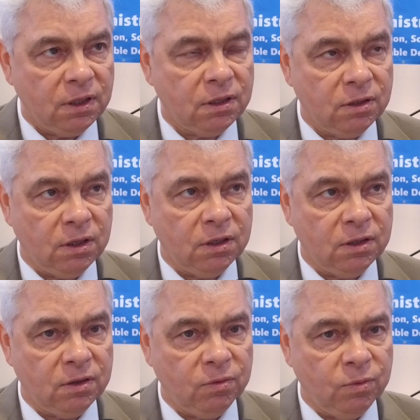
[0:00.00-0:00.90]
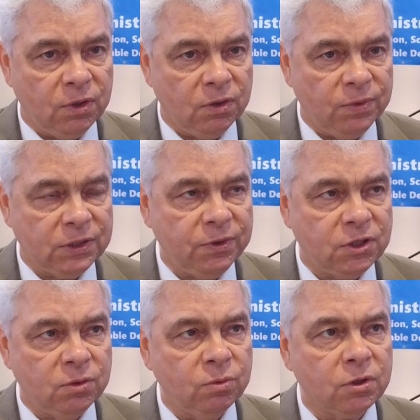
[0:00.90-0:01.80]
that with
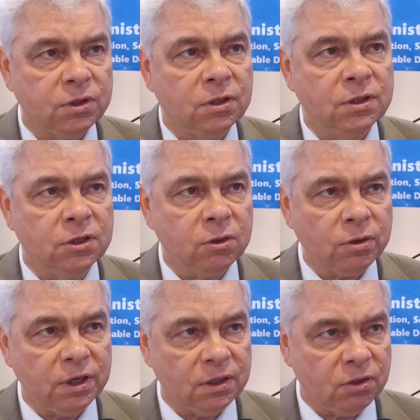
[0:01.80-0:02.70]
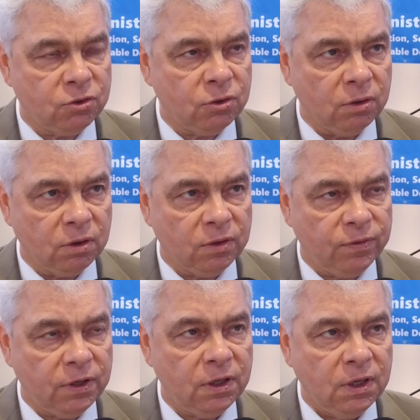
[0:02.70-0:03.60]
which the world is looking at
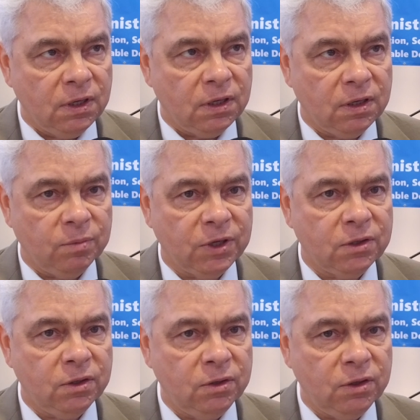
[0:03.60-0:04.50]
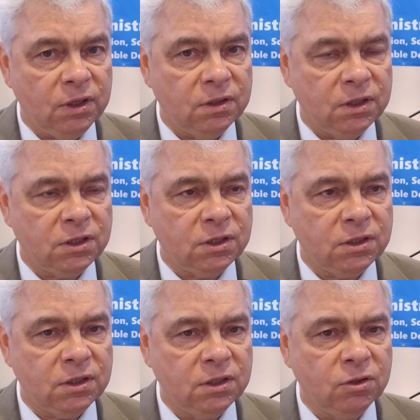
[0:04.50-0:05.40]
oceanography. But
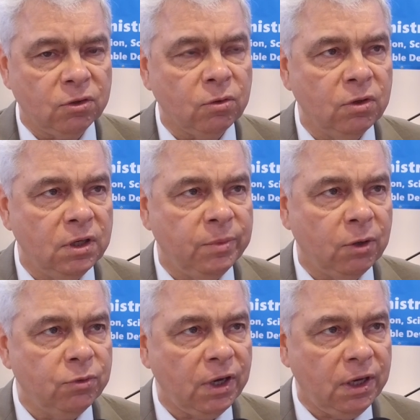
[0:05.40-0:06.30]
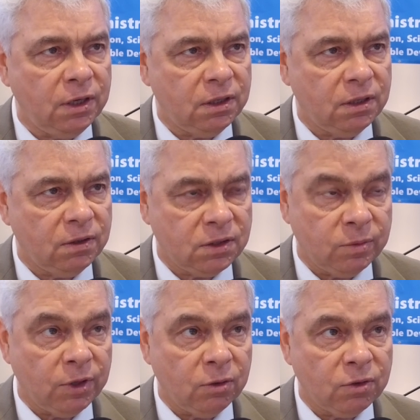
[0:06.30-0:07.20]
this is not only about the area, this is
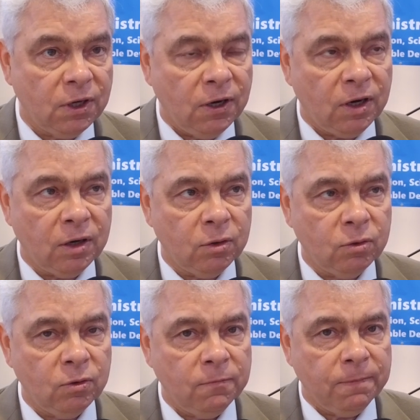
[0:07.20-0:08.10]
about how